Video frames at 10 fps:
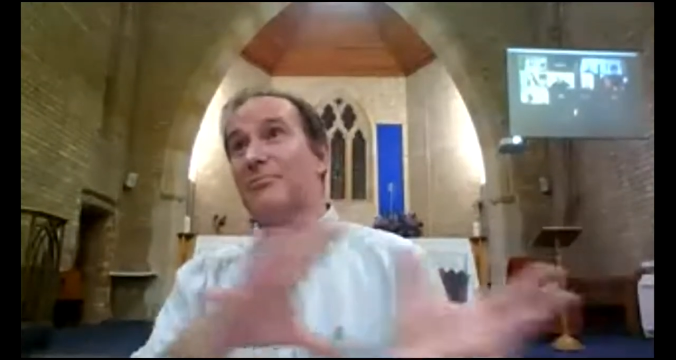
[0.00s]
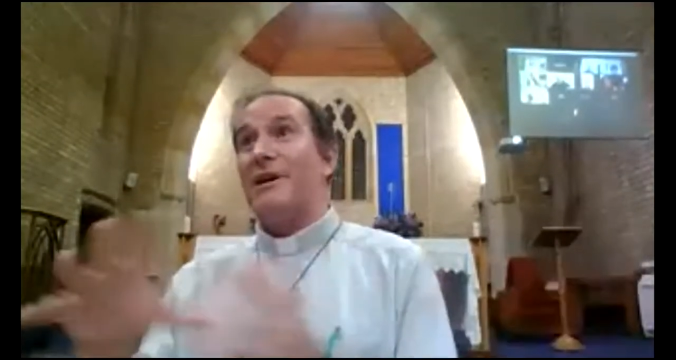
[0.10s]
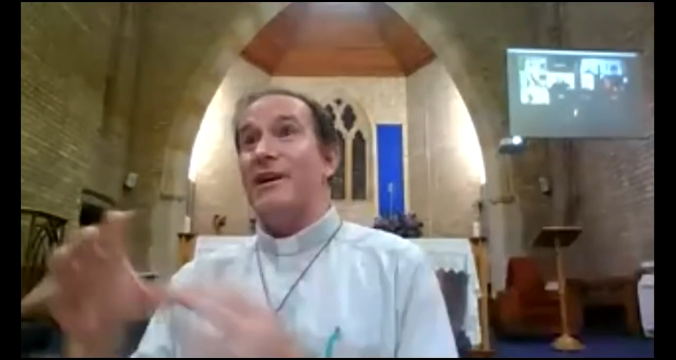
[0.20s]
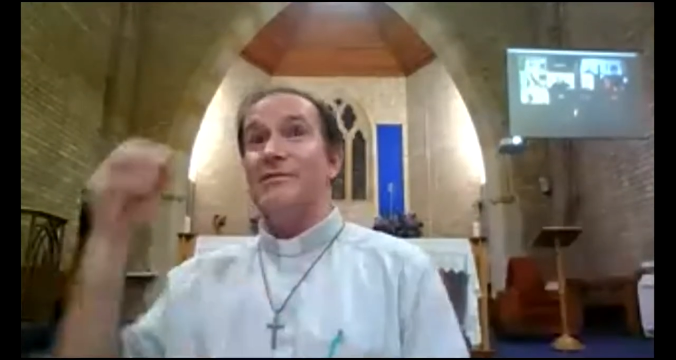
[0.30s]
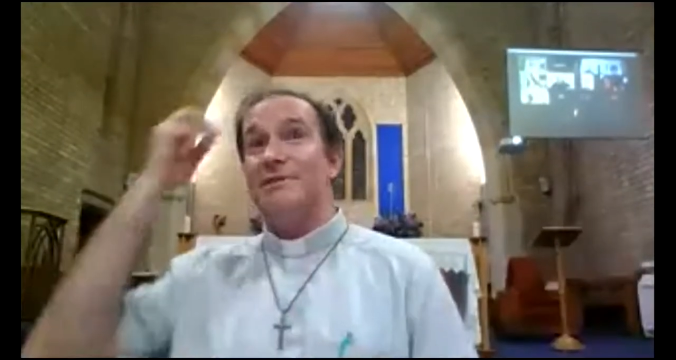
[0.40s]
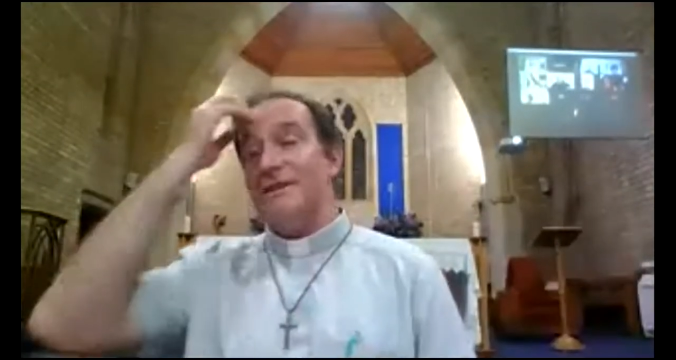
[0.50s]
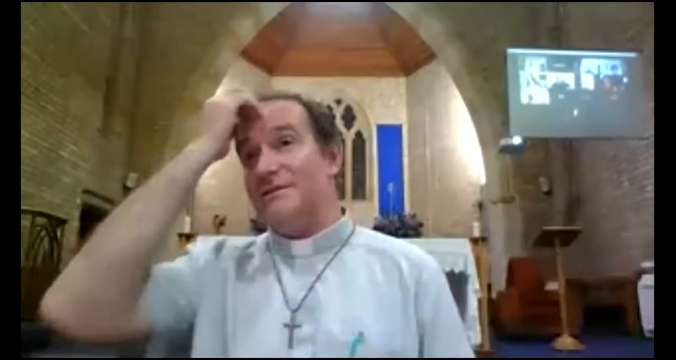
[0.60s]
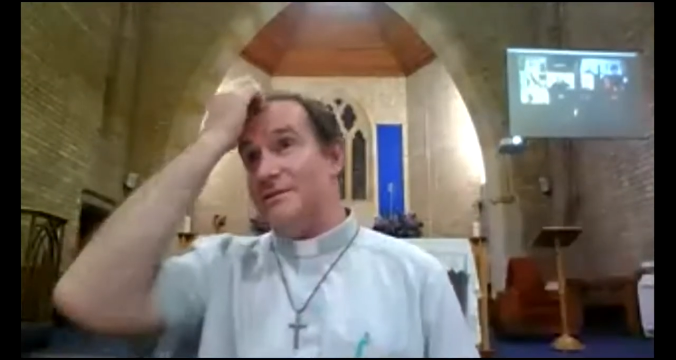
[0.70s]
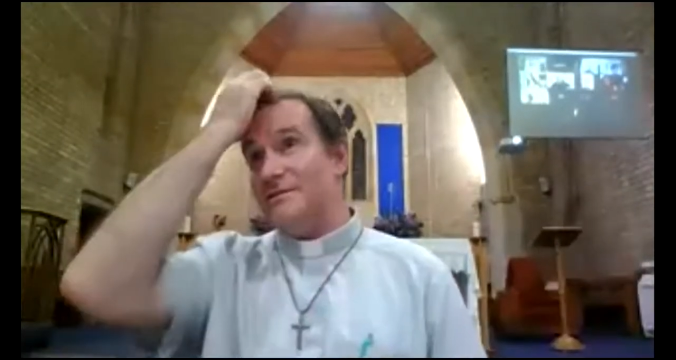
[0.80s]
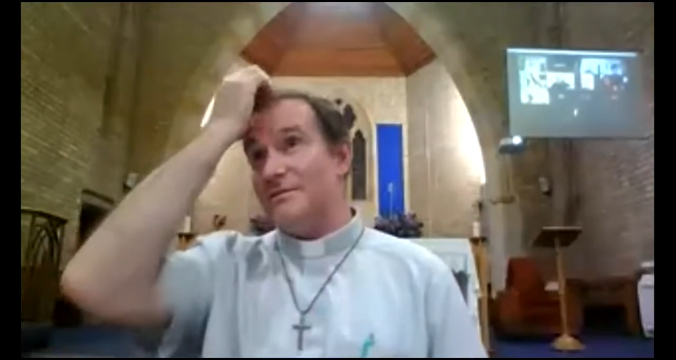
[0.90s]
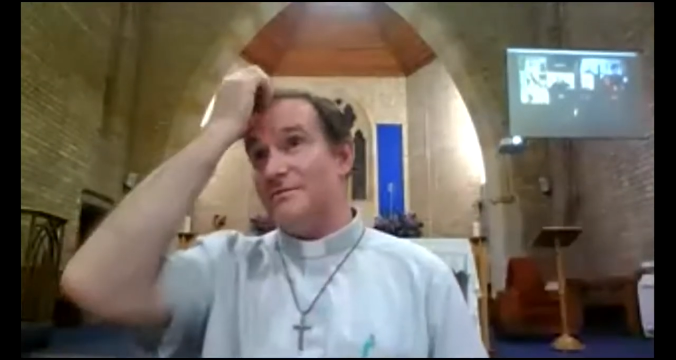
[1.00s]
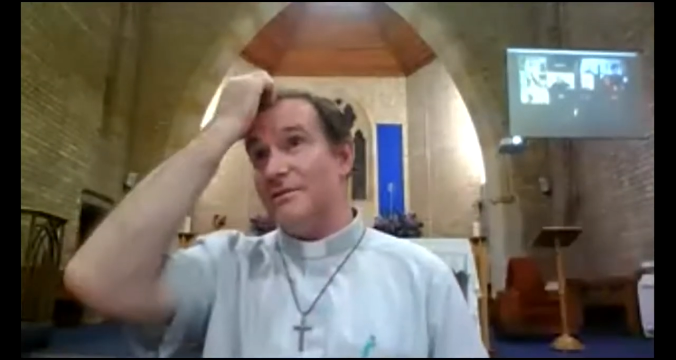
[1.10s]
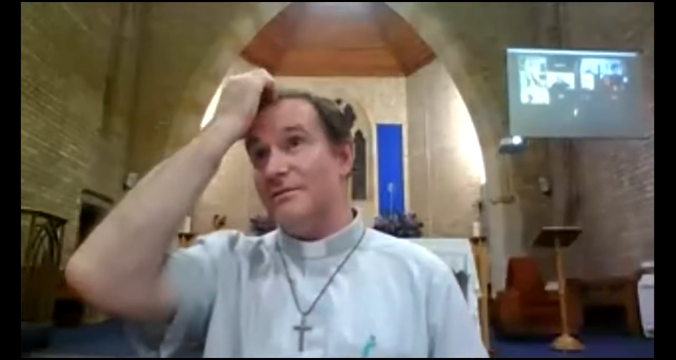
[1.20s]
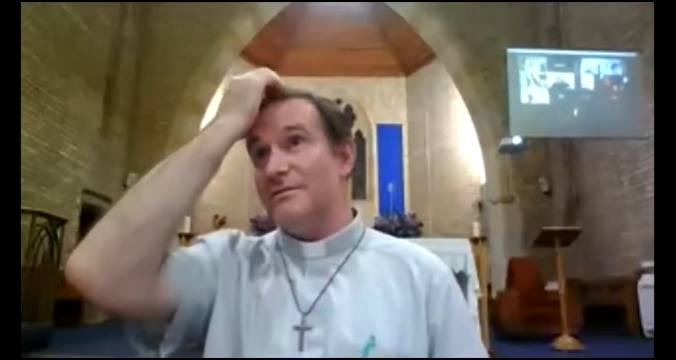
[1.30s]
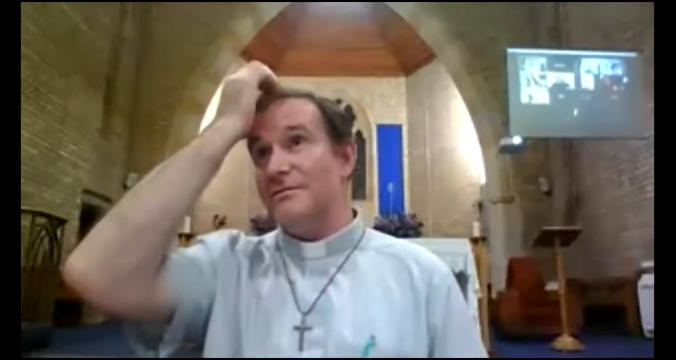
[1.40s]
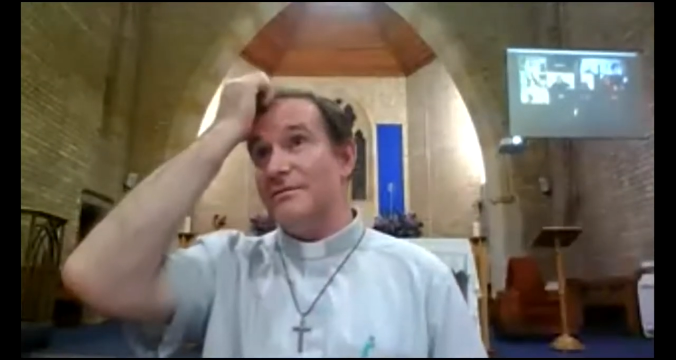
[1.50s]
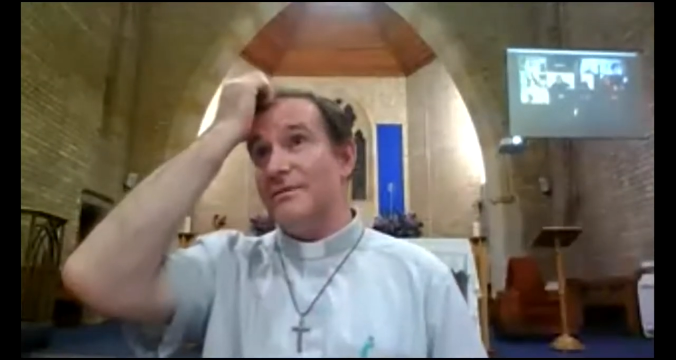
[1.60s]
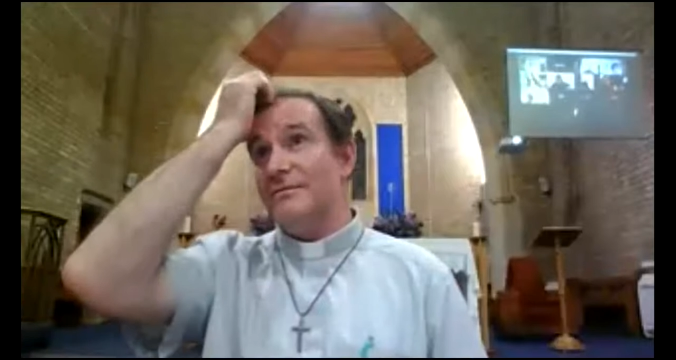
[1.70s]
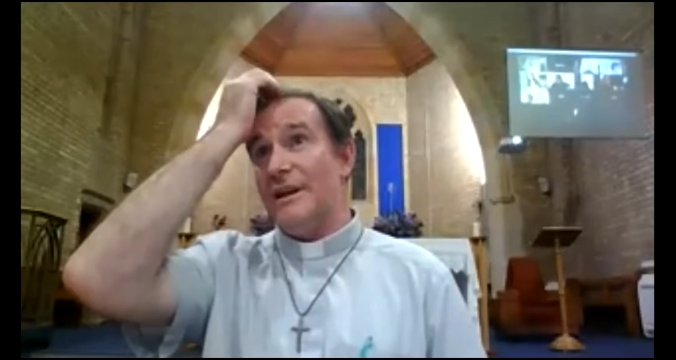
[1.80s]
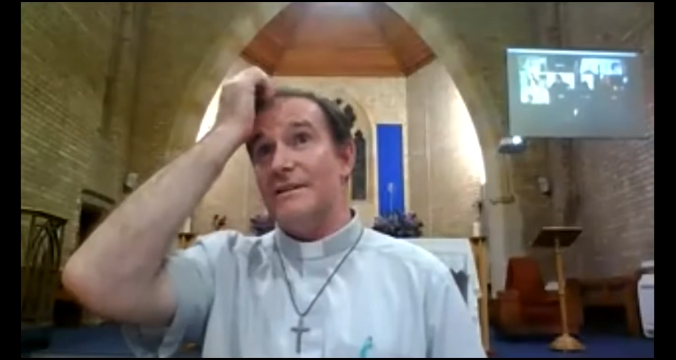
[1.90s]
prayer of Jesus where he's
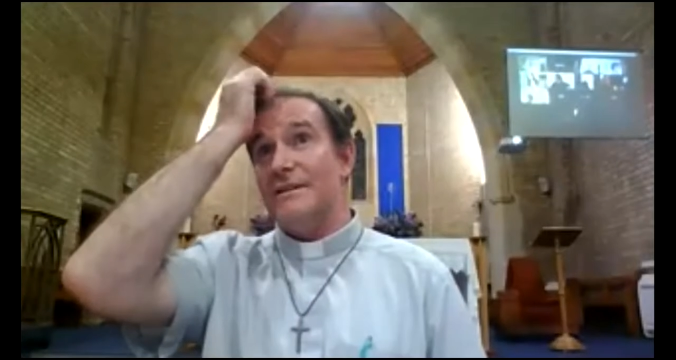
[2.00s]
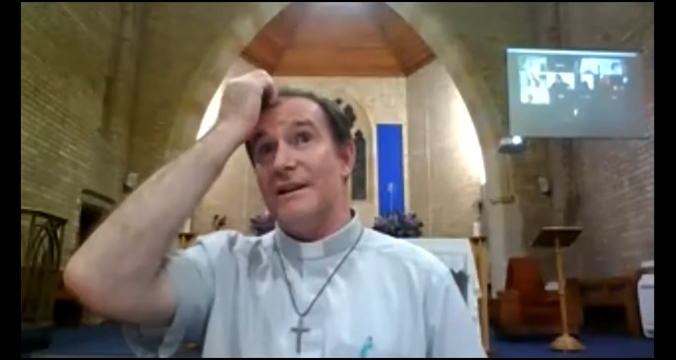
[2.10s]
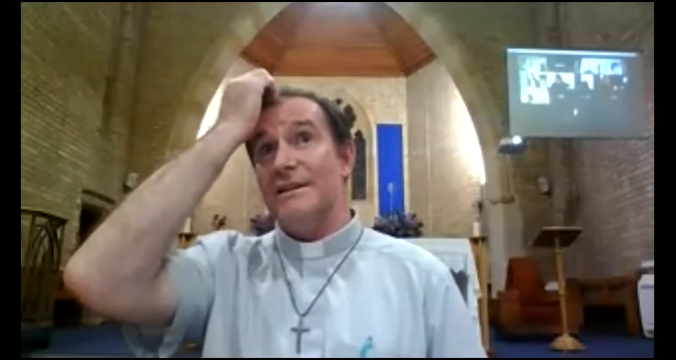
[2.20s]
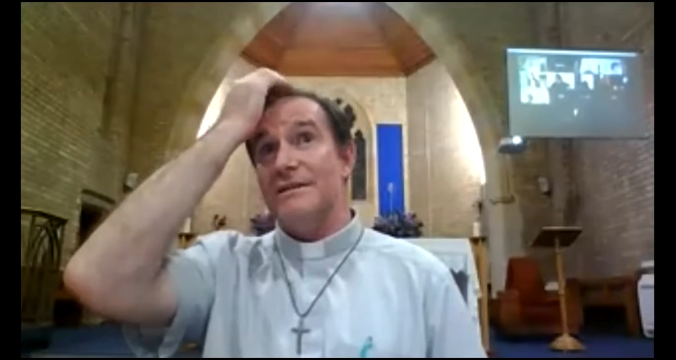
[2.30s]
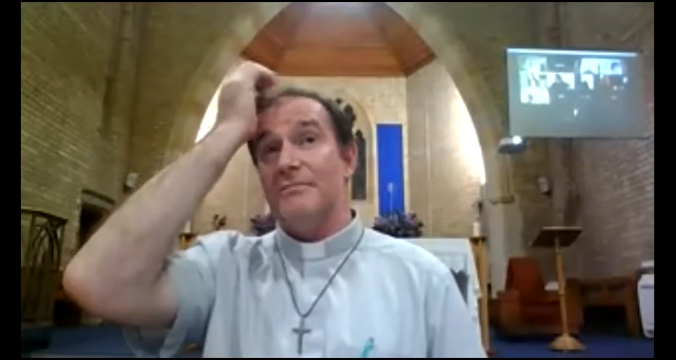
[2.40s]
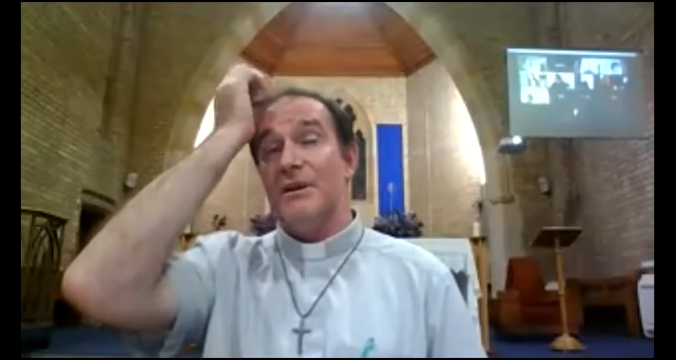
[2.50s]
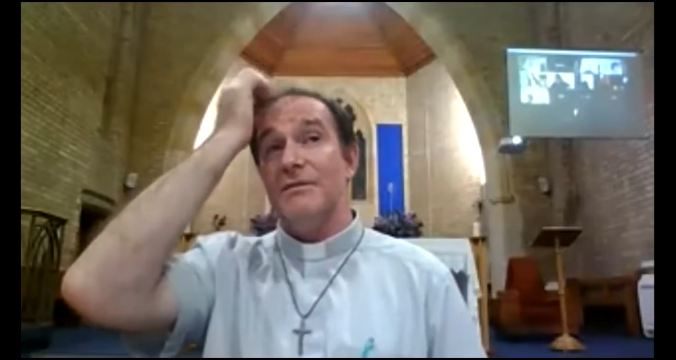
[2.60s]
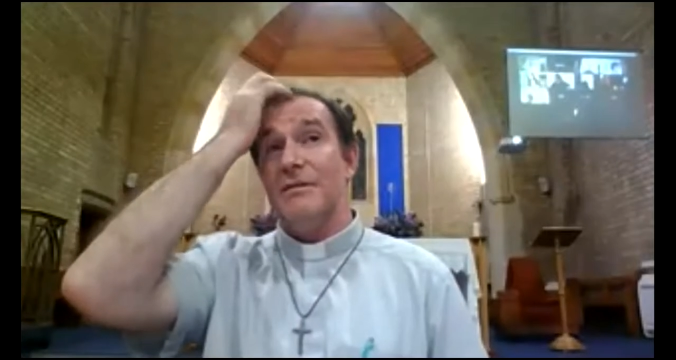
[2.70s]
at the Last Supper.